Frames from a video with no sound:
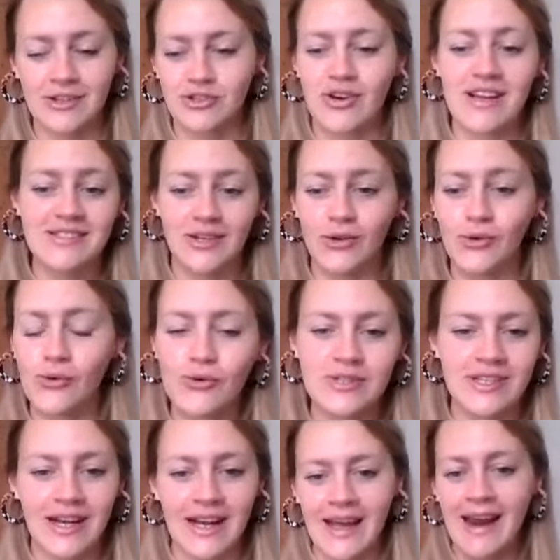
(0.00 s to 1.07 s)
dress
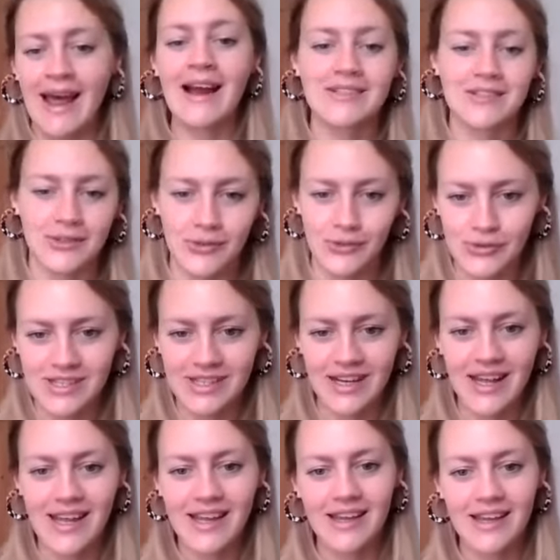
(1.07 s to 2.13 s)
accordingly and act
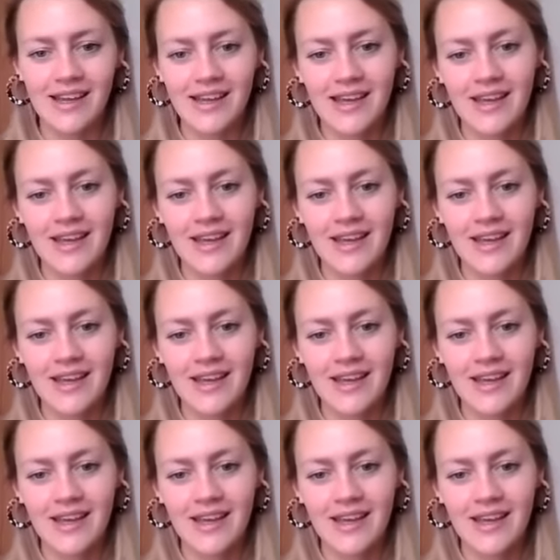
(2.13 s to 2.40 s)
accordingly.